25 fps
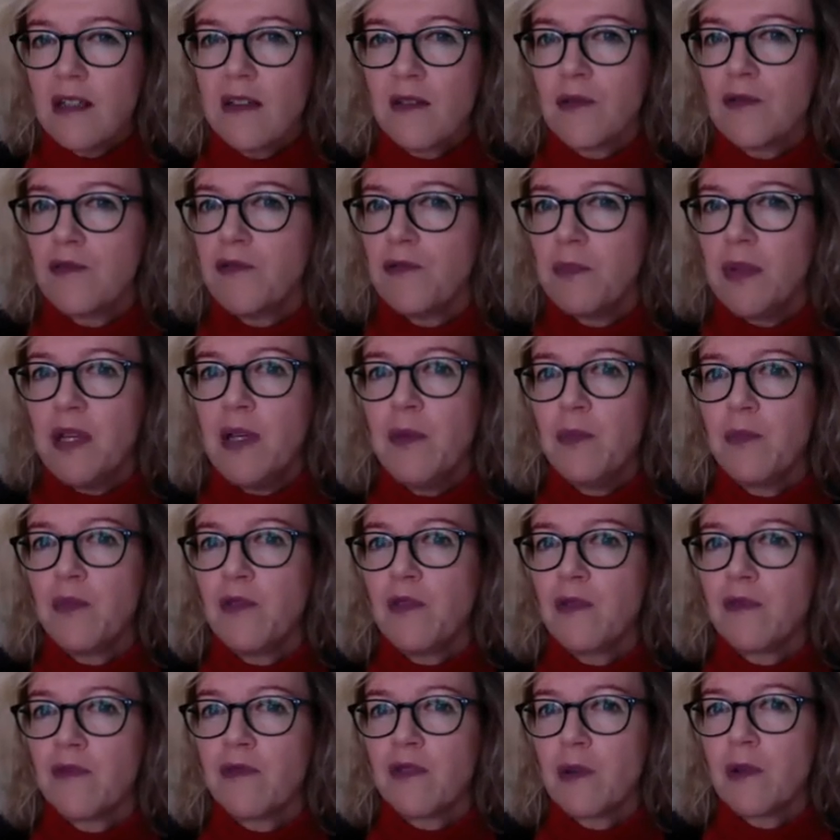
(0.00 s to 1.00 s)
of people
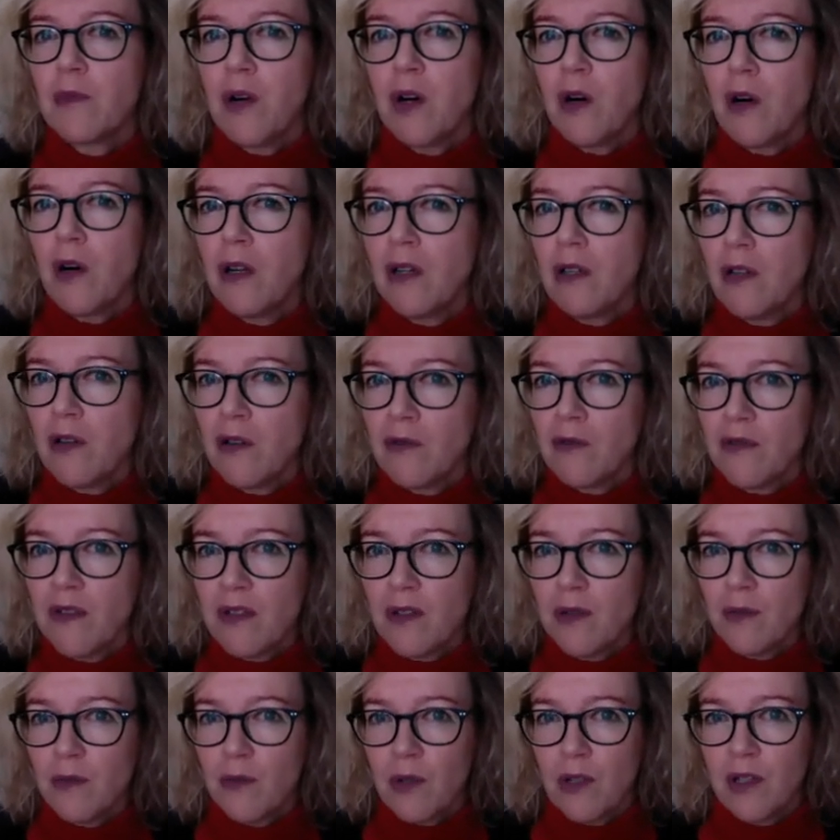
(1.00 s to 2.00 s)
from all over the
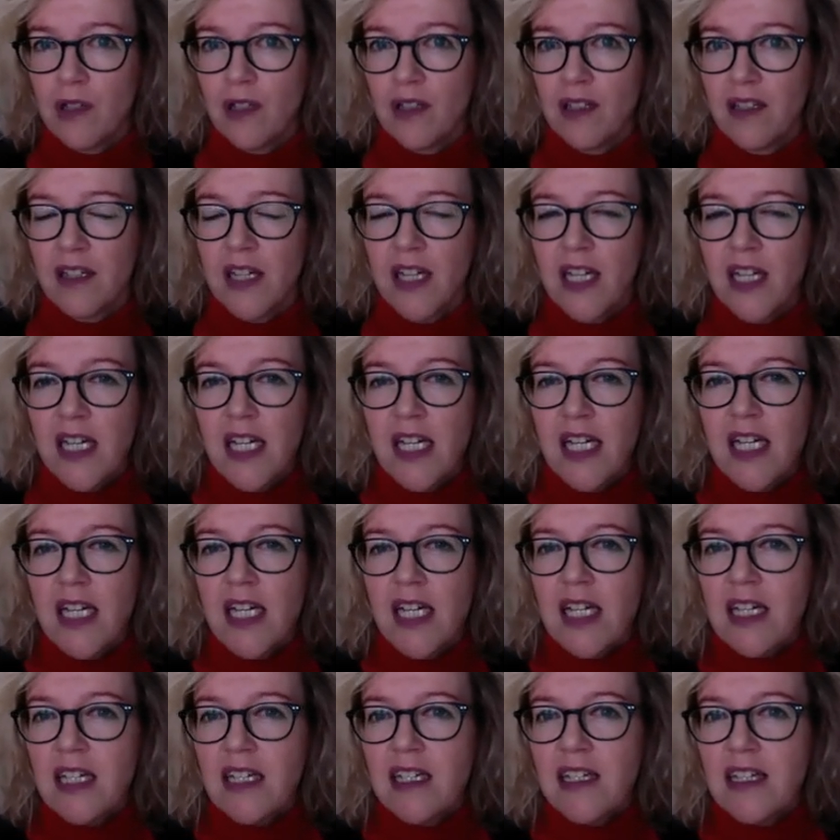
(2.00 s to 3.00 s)
world.
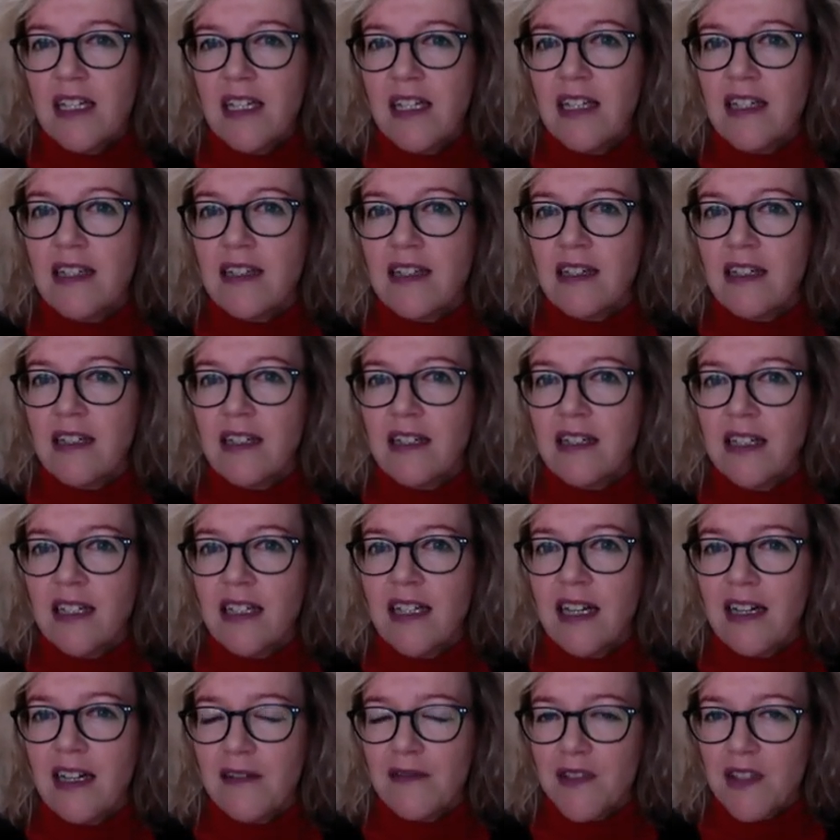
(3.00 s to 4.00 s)
And I
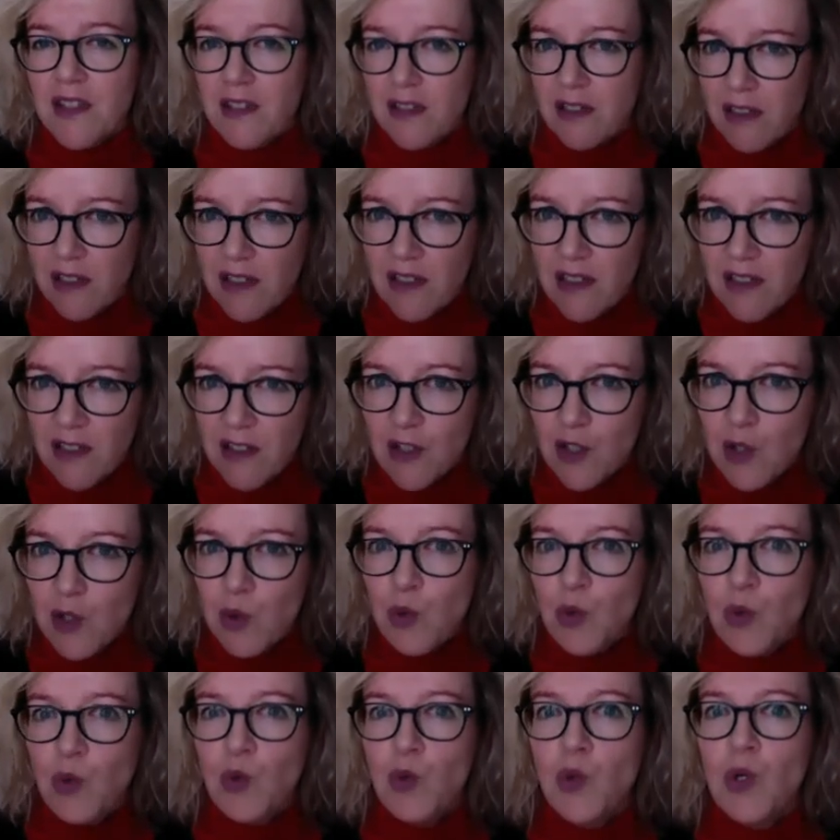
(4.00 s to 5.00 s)
have started
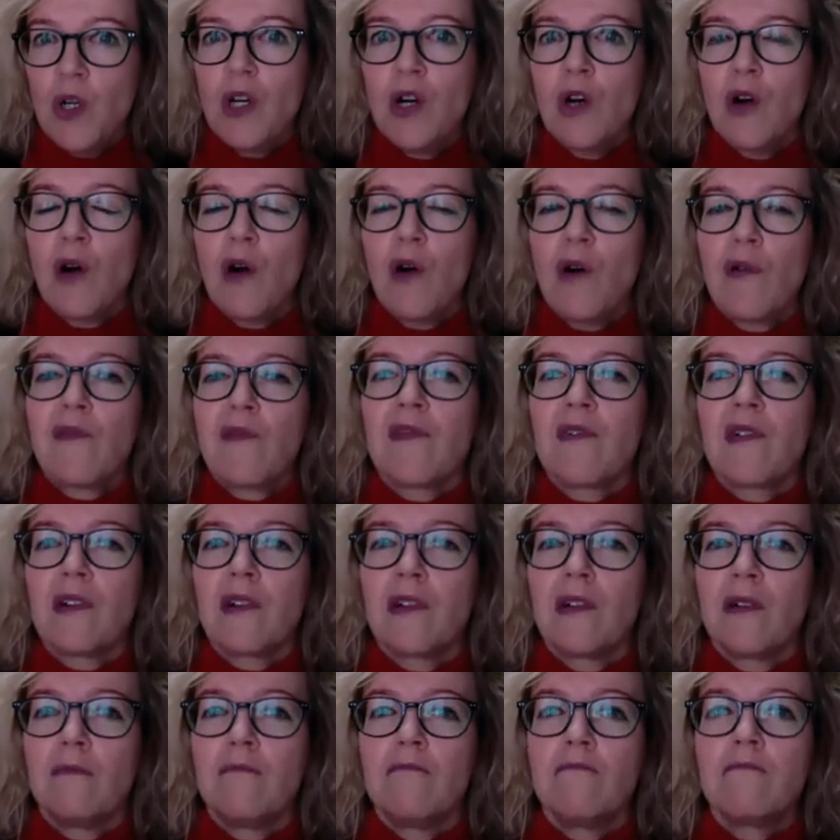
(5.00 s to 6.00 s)
to
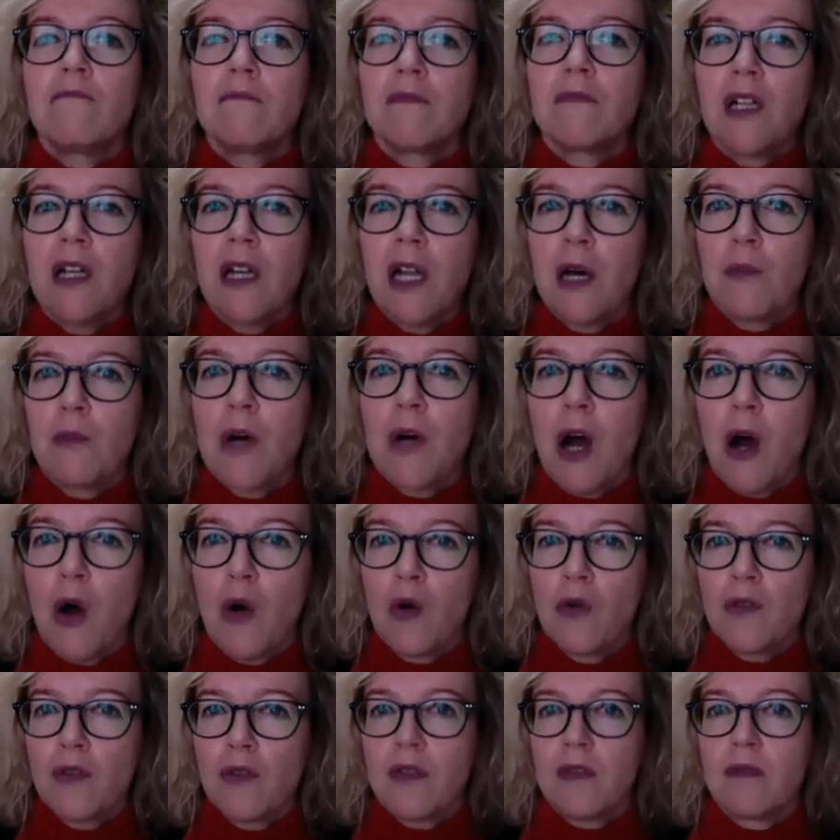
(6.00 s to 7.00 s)
offer
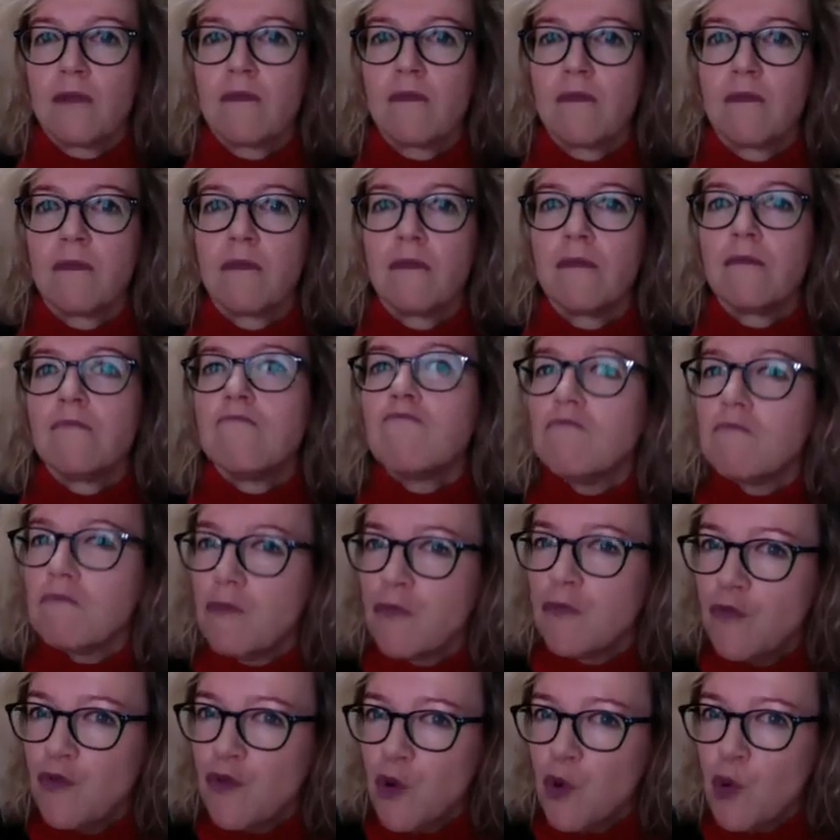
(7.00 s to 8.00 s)
Clubhouse
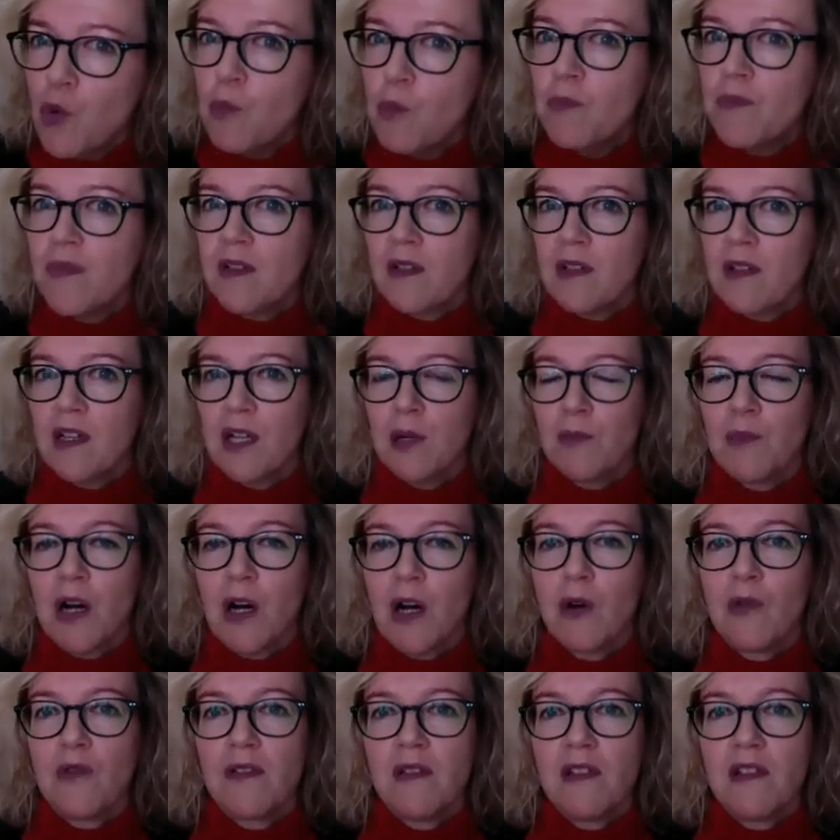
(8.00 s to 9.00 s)
rooms,
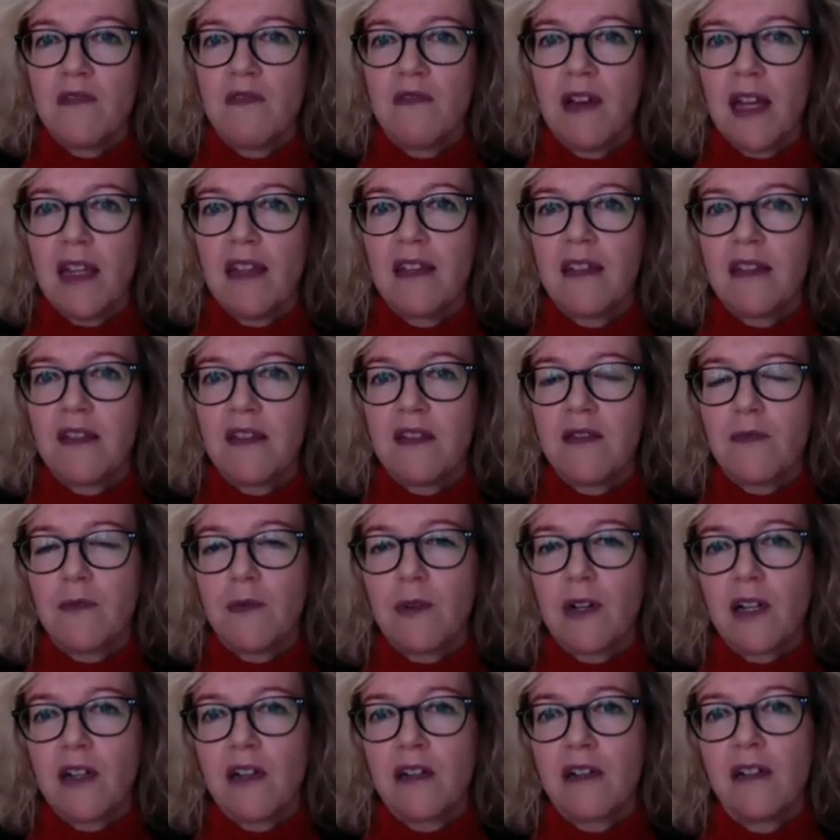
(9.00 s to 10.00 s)
Clubhouse events,
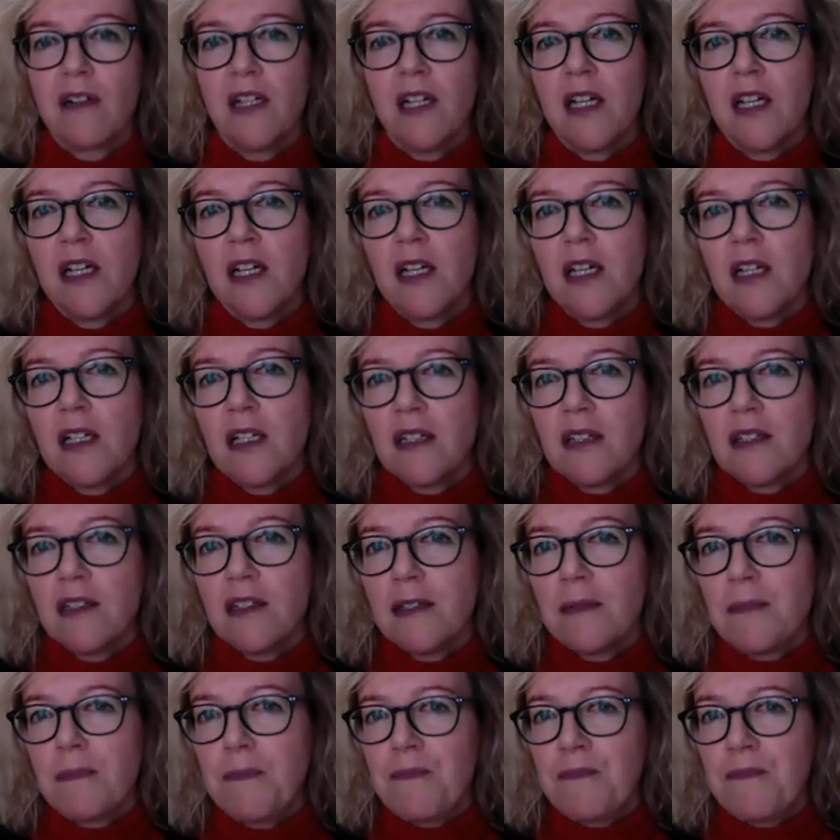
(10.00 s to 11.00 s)
where
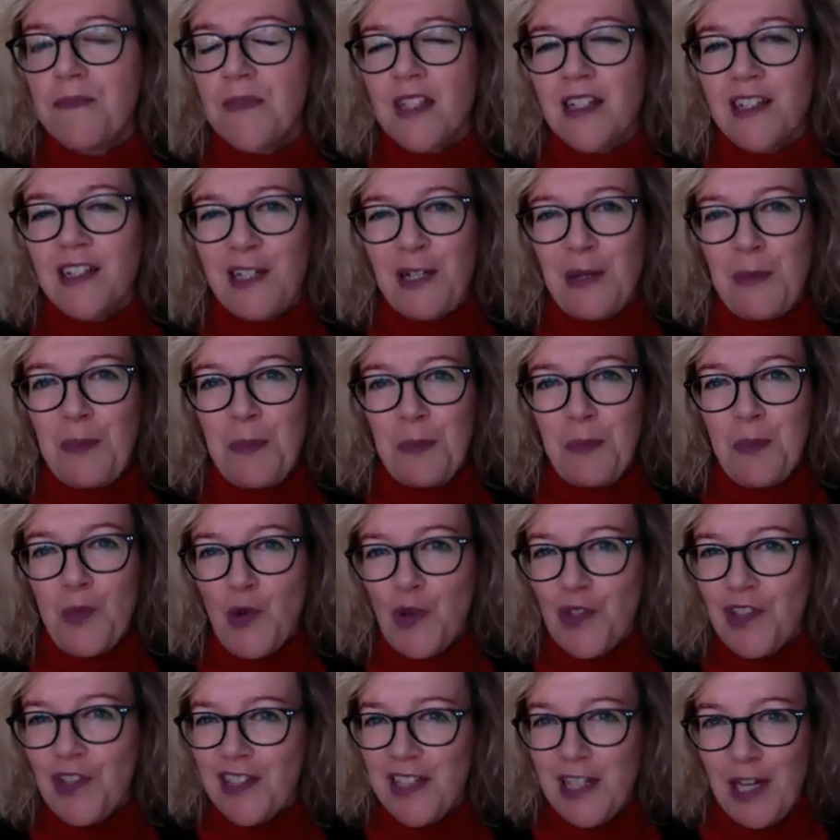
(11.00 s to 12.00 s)
I'm more
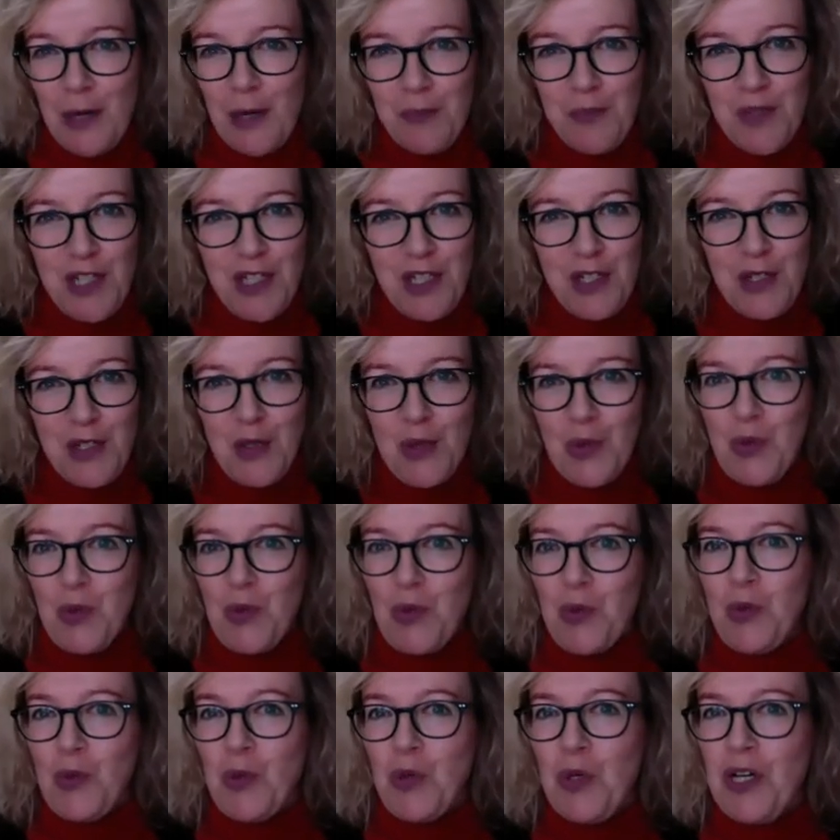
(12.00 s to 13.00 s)
than happy
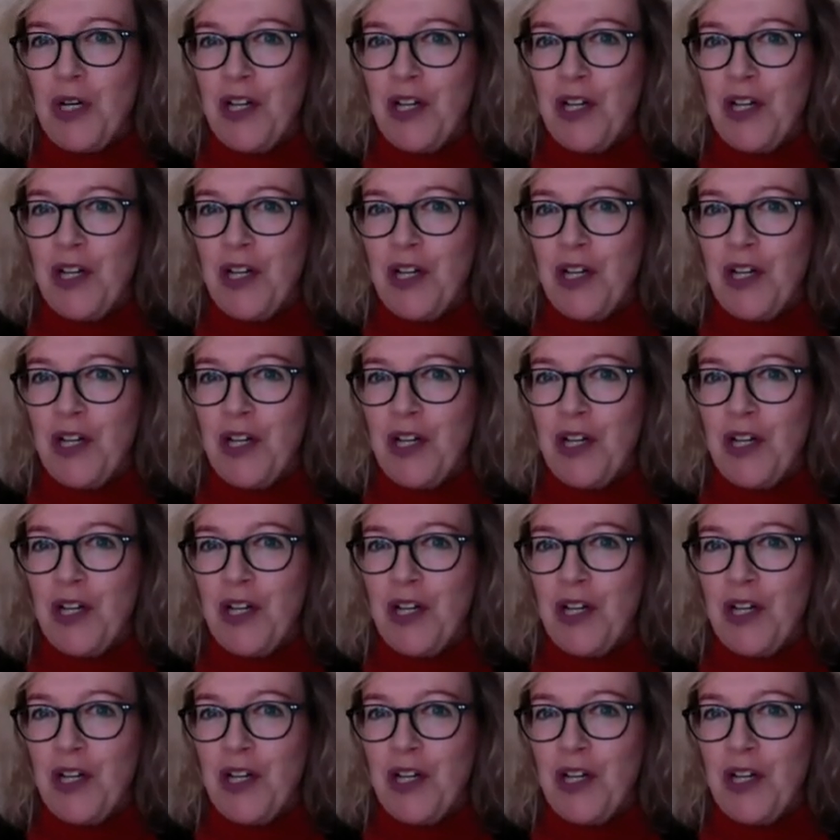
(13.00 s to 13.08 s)
to